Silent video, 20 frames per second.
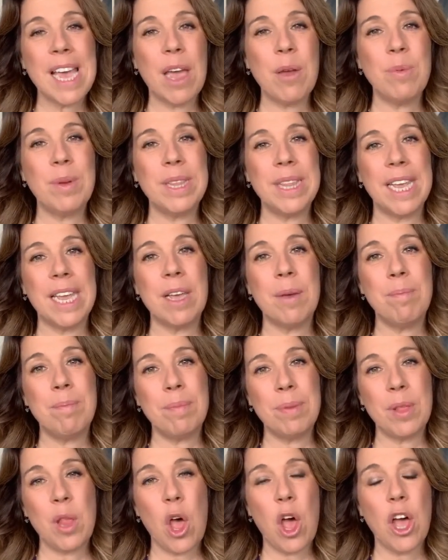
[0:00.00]
I will link a
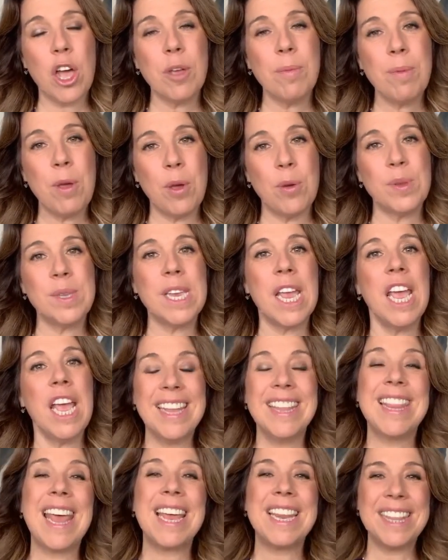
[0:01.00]
blog post
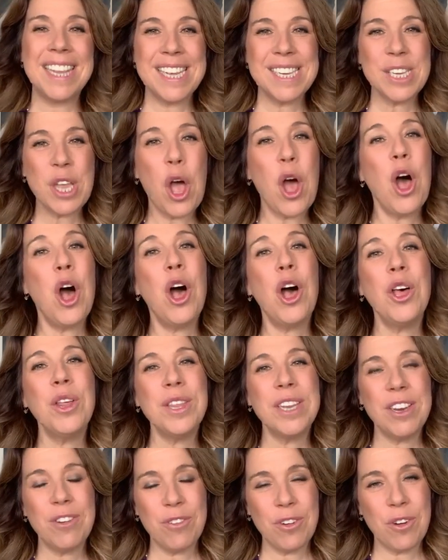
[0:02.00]
that lists all
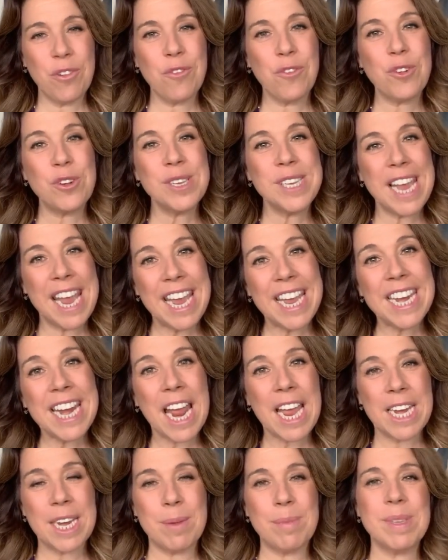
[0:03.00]
the different first aid
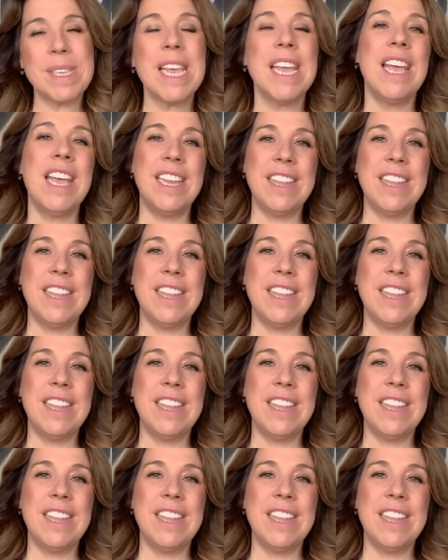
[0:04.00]
items